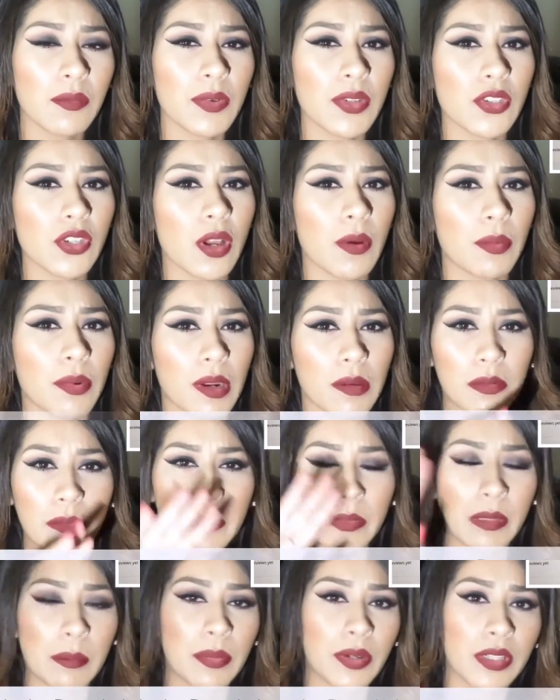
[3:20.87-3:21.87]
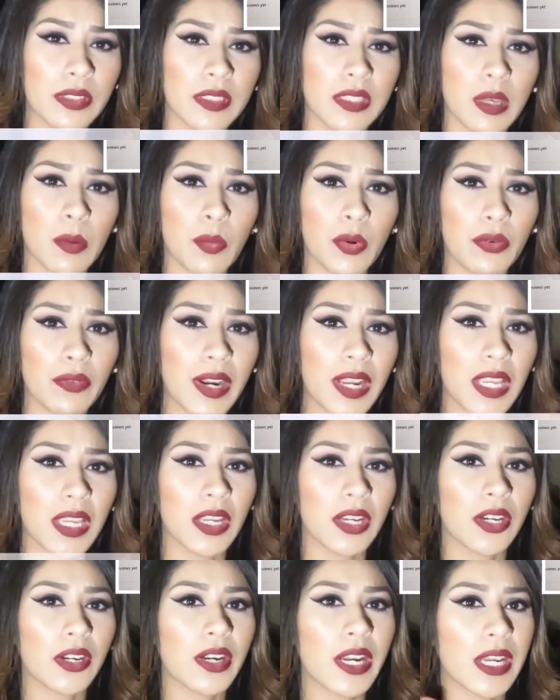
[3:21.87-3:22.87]
which I'll probably put somewhere right
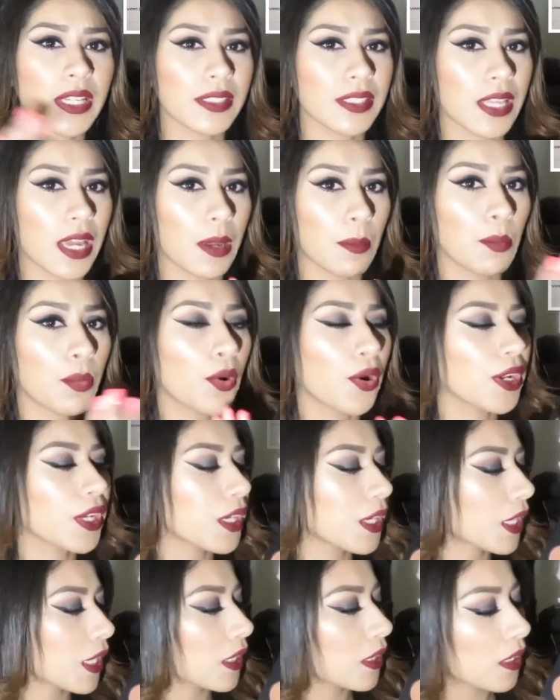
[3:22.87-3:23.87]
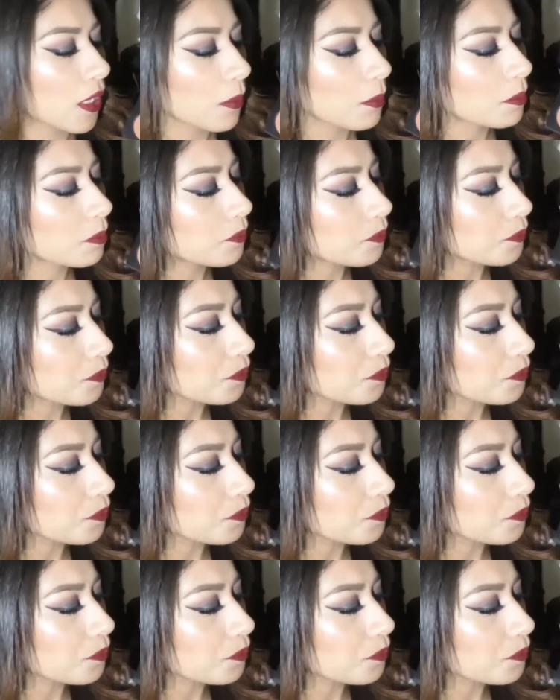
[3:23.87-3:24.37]
here as I'm pointing at them.